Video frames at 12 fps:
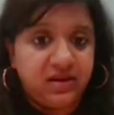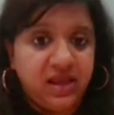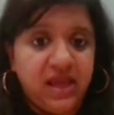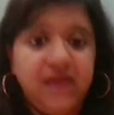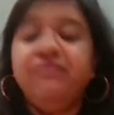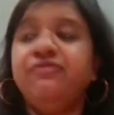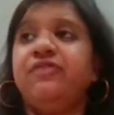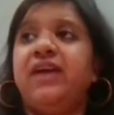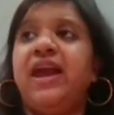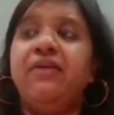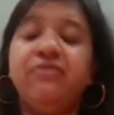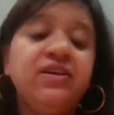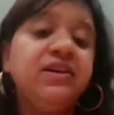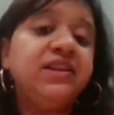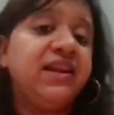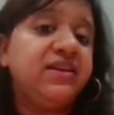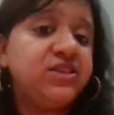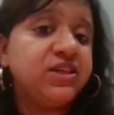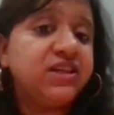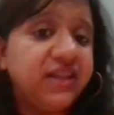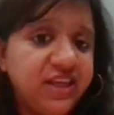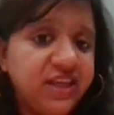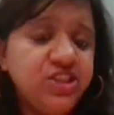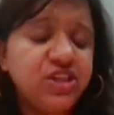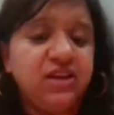If ever there is a glitch,